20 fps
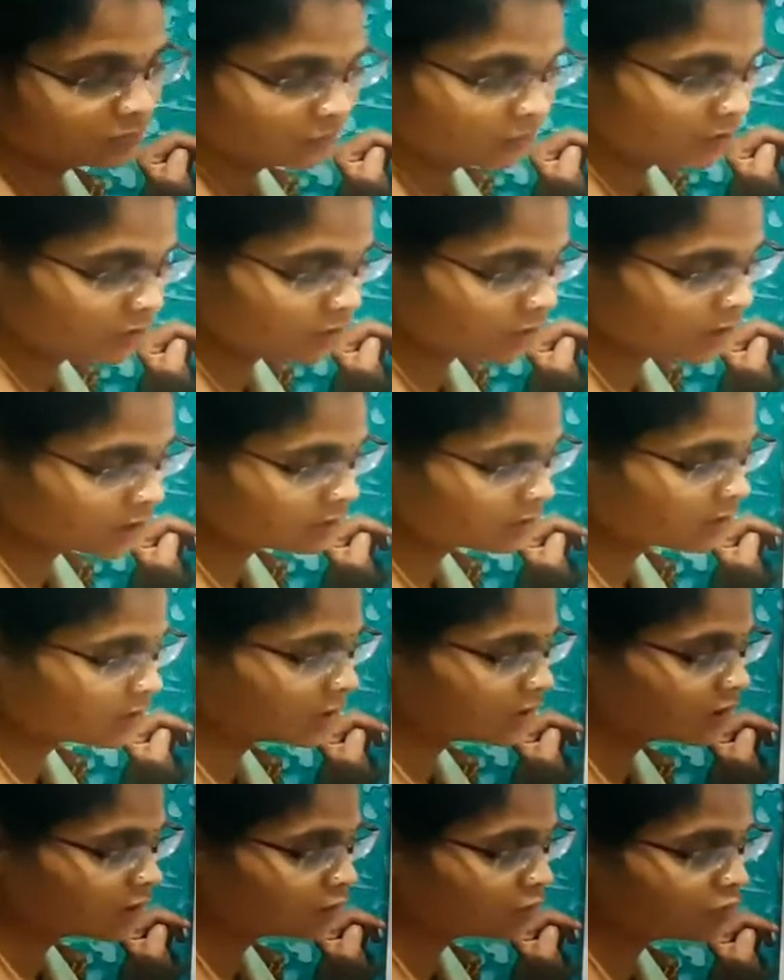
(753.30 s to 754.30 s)
So that's why
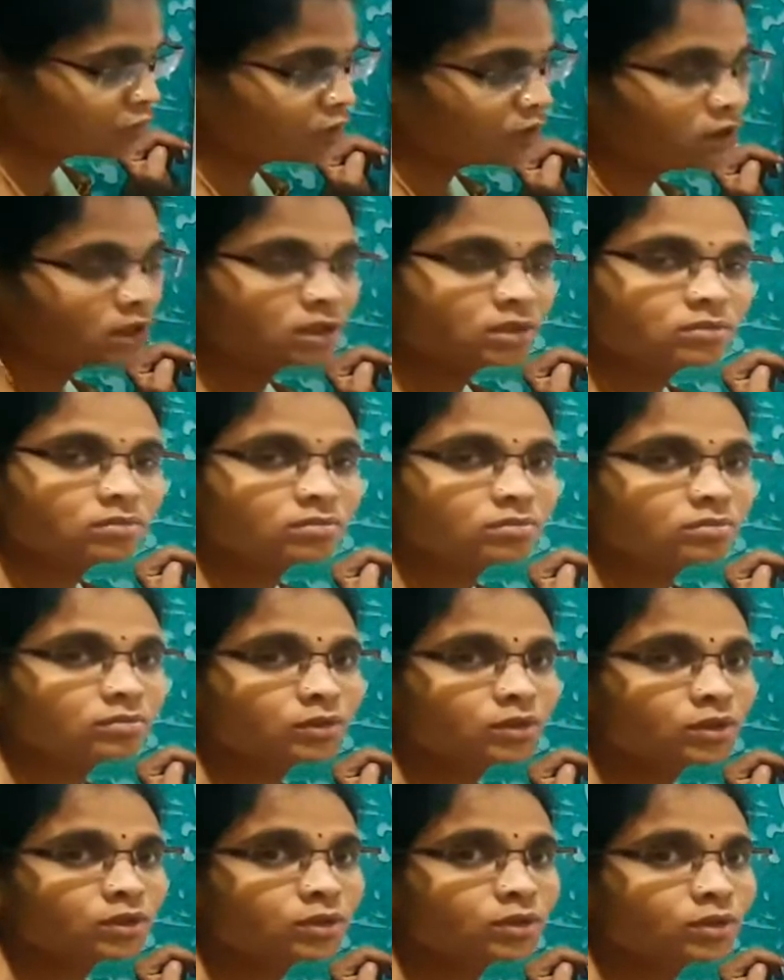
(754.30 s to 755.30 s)
this is what?
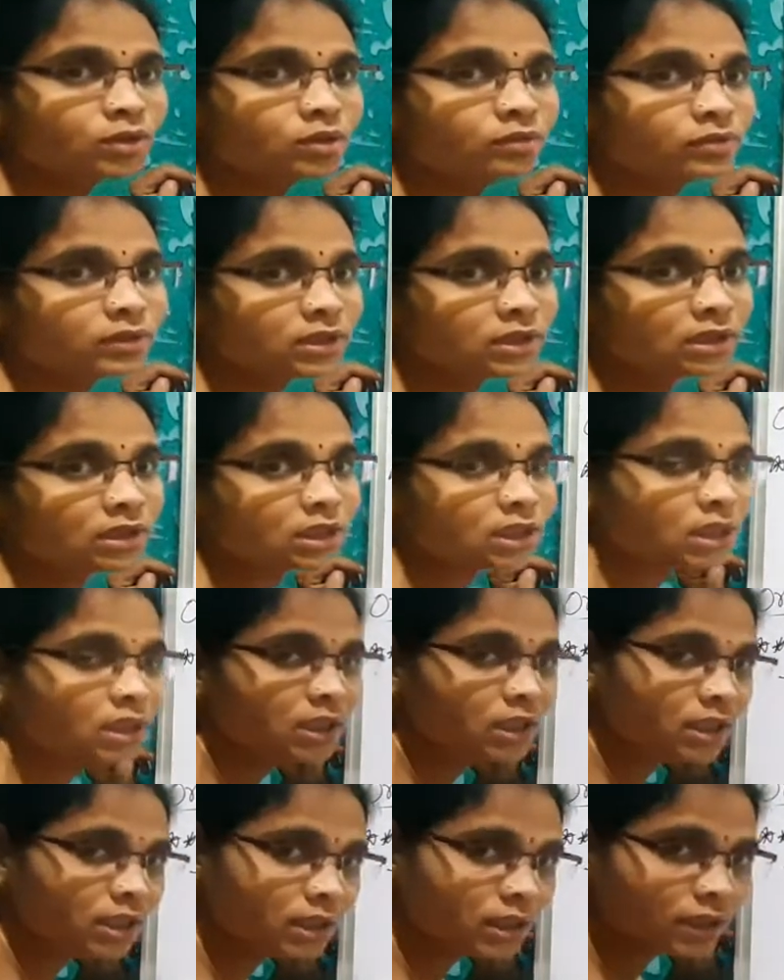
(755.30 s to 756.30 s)
Pseudo first
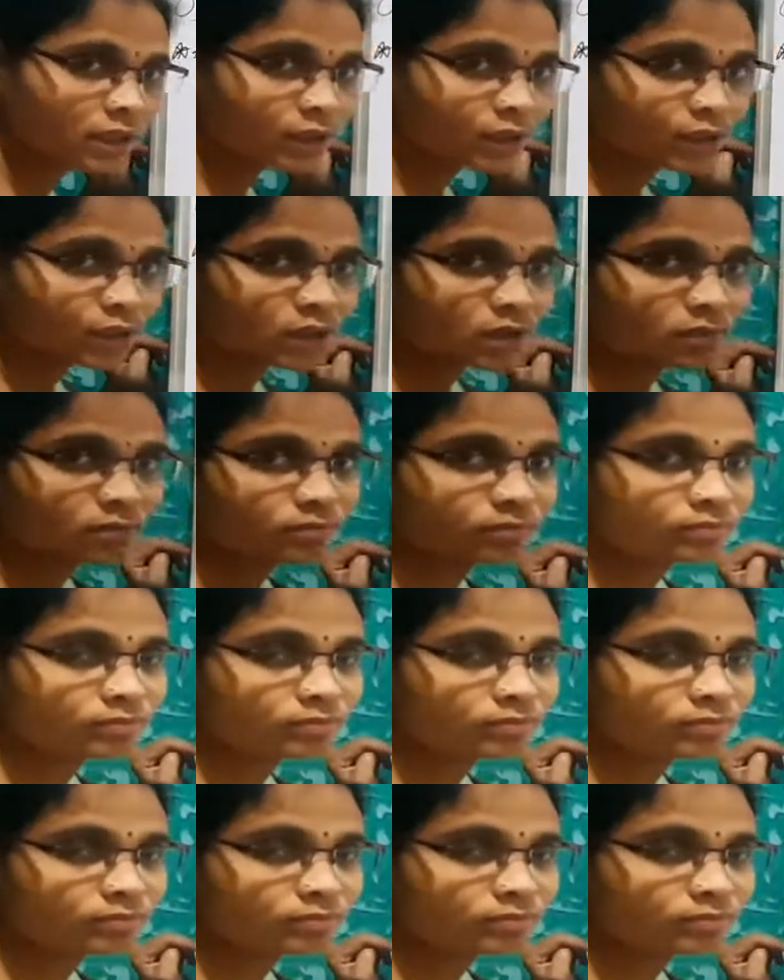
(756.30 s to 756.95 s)
order reaction.